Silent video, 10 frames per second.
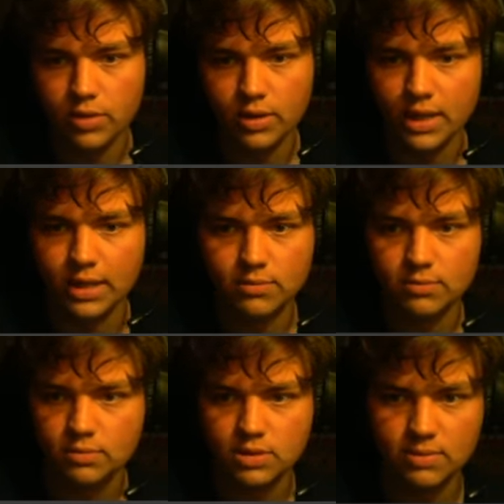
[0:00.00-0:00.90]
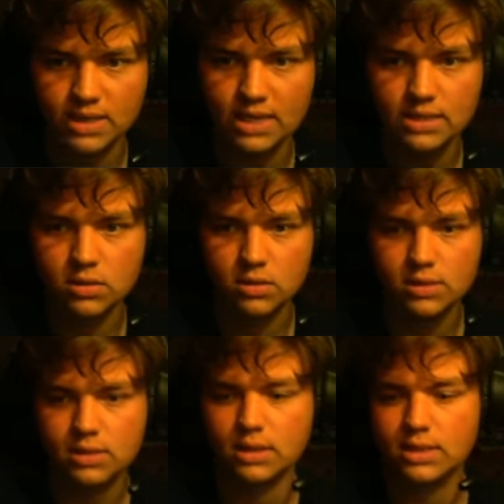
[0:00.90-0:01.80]
again, some
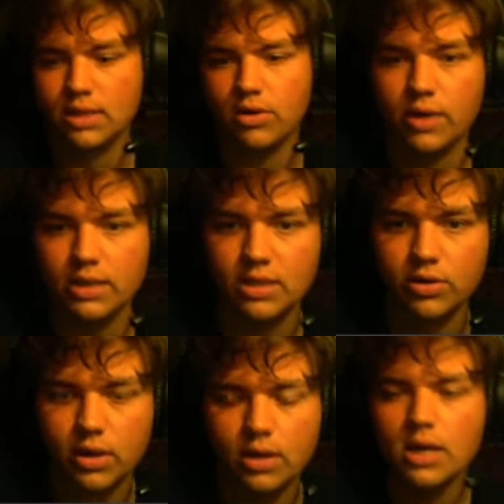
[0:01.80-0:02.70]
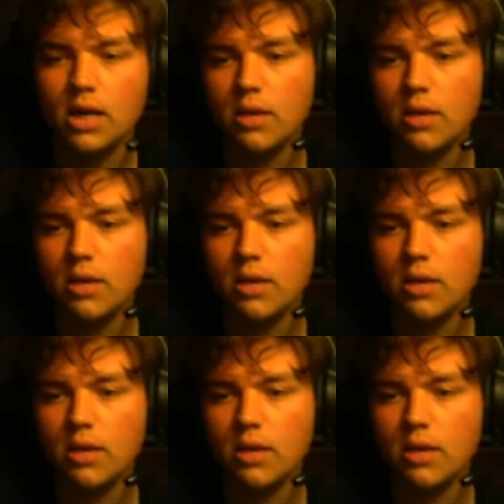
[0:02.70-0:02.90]
castles, etc., etc.